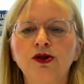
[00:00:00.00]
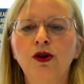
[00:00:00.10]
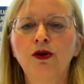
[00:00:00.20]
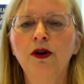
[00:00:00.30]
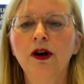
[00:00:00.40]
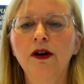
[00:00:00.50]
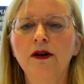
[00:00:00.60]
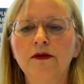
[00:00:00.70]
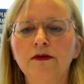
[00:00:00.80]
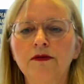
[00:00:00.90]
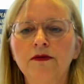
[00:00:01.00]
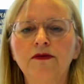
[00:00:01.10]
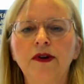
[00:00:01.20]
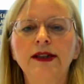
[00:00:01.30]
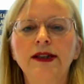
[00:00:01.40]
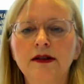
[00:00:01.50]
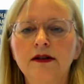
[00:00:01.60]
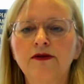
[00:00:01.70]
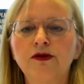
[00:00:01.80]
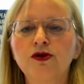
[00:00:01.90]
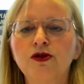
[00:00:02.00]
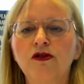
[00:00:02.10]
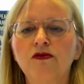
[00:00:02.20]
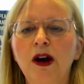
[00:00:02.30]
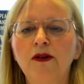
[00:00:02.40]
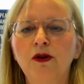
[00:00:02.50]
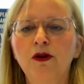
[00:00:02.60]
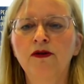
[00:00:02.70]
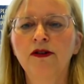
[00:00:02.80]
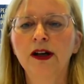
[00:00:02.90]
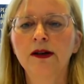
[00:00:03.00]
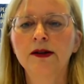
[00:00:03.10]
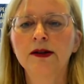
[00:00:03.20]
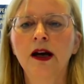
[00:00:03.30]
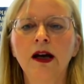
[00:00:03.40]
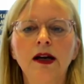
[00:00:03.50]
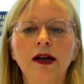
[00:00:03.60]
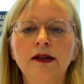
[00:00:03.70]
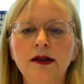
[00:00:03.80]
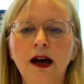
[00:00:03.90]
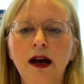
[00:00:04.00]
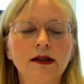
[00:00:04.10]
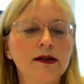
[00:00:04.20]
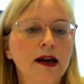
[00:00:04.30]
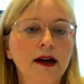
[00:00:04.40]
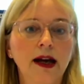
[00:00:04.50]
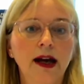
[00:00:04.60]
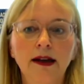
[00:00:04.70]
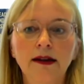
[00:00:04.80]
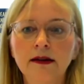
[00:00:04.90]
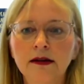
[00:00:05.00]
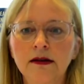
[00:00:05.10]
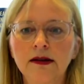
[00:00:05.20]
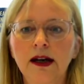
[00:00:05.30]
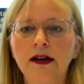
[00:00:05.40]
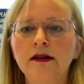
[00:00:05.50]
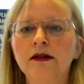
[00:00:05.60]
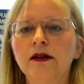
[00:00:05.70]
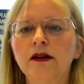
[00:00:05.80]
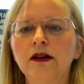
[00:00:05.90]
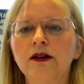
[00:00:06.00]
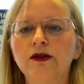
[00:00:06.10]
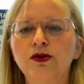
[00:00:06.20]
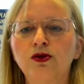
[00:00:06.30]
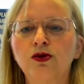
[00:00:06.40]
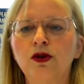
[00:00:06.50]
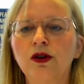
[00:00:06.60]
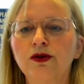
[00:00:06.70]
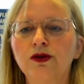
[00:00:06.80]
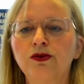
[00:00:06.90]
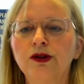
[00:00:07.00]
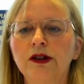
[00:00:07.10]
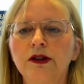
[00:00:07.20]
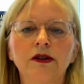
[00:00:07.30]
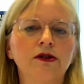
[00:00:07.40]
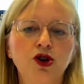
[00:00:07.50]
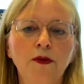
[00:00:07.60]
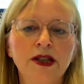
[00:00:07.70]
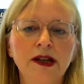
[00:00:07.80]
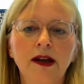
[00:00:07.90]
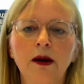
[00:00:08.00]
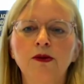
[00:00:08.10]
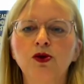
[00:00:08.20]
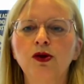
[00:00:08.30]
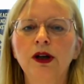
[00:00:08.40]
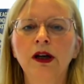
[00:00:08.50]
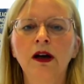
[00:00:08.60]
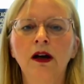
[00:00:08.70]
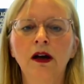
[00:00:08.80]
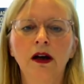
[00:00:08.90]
know what is the future of my workplace. Is there an end date to the jobs that I'm doing?